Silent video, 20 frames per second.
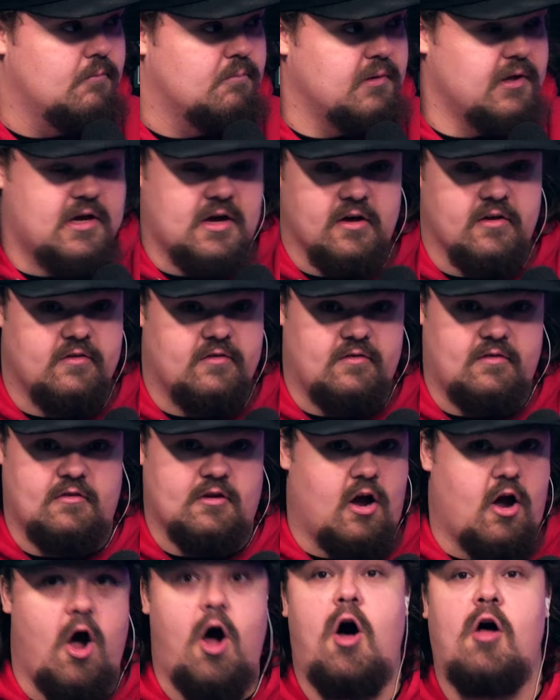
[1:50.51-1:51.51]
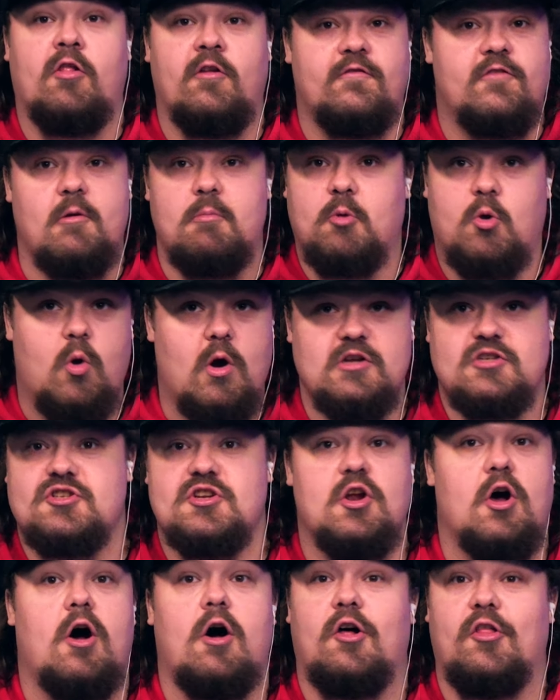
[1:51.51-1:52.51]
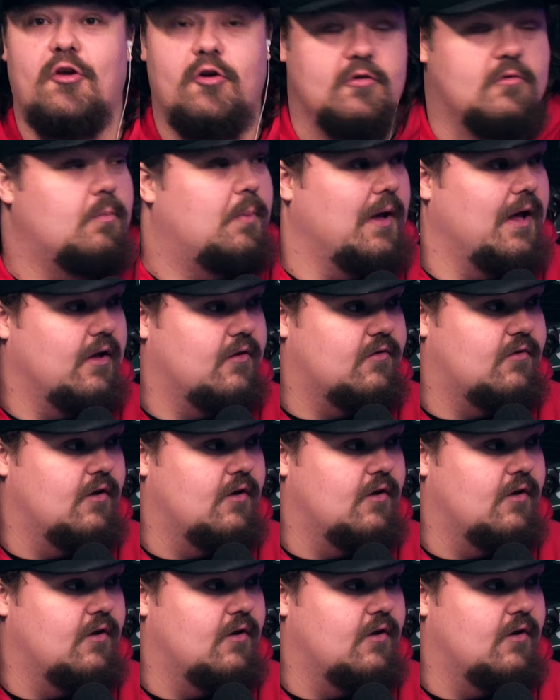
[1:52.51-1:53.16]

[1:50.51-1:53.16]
Because all of them questioned all of those picks,